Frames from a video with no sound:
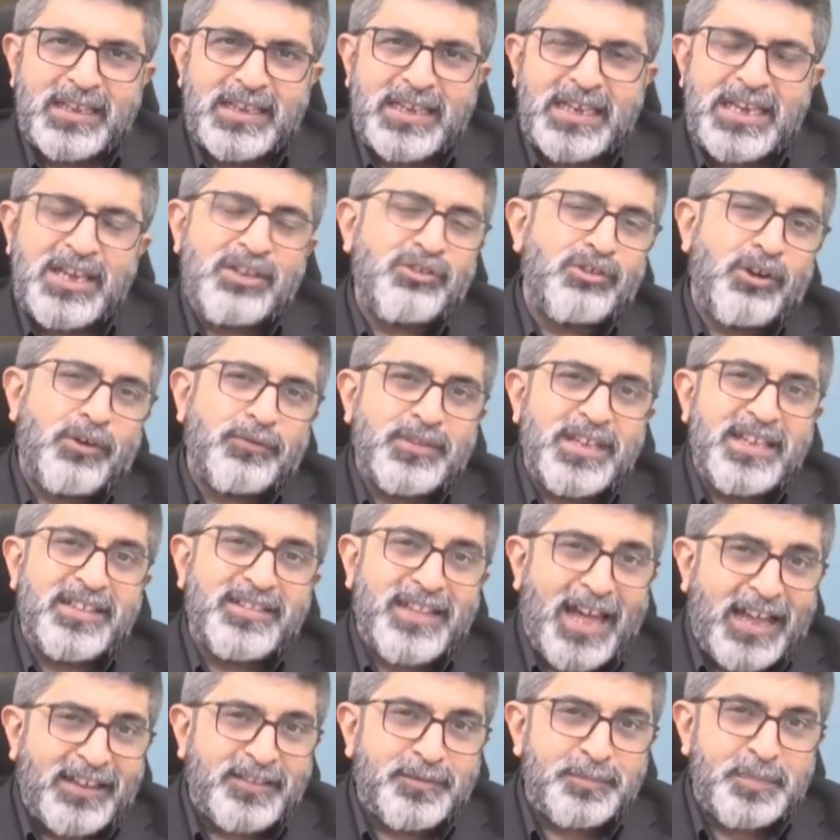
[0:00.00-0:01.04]
each of
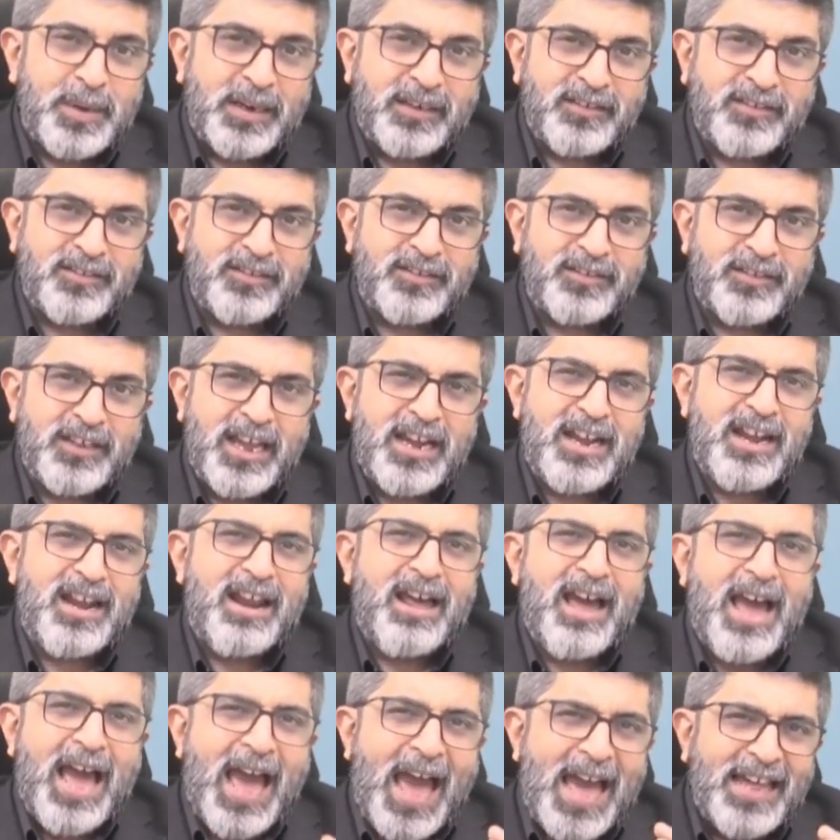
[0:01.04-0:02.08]
these aspects in
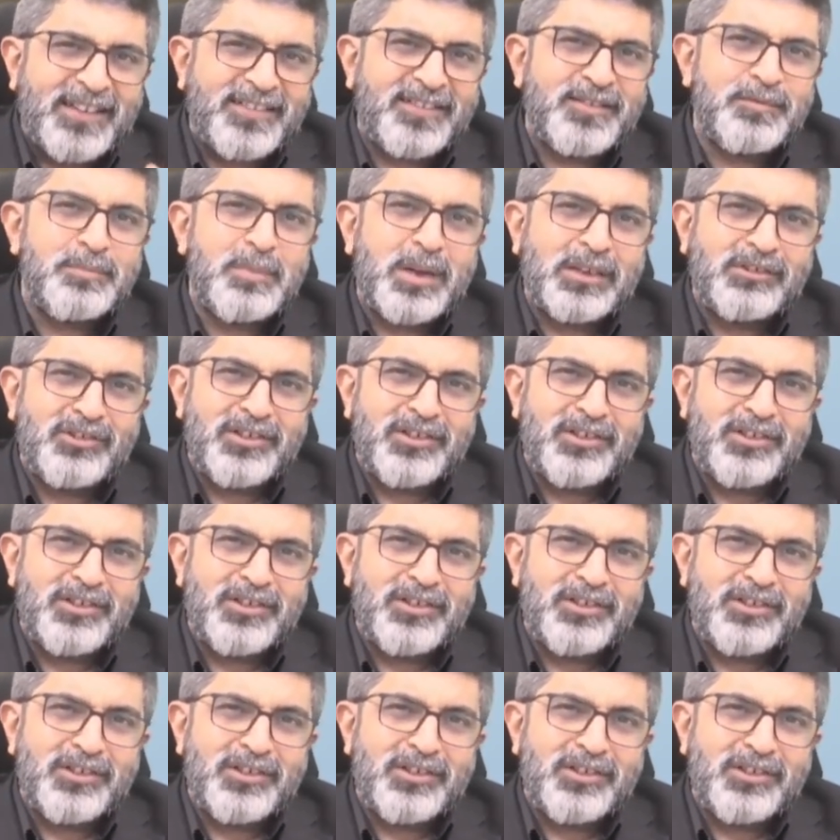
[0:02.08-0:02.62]
as much